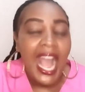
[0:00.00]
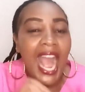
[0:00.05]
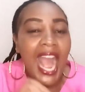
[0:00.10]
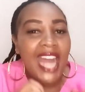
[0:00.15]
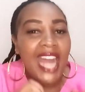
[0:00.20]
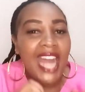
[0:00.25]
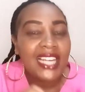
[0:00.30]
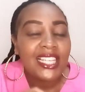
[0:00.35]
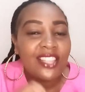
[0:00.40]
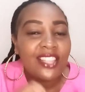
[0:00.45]

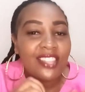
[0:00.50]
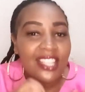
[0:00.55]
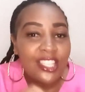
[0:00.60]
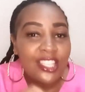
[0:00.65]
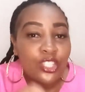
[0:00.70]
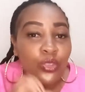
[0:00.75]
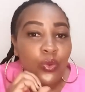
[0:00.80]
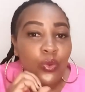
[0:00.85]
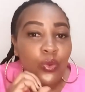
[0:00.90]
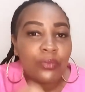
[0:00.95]
And
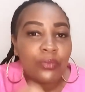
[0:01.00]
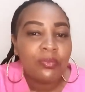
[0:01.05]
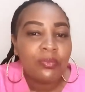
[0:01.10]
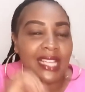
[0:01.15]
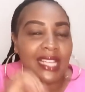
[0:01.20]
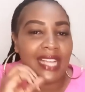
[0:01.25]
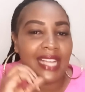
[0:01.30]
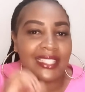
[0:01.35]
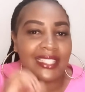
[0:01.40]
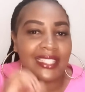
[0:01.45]
this could
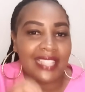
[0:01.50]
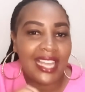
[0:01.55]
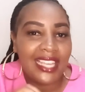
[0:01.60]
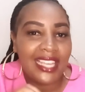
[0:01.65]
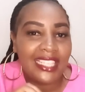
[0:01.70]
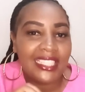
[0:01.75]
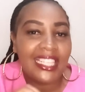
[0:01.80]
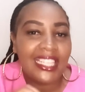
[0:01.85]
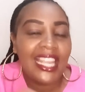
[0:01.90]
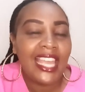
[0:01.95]
be a
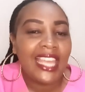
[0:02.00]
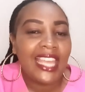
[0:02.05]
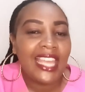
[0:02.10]
sign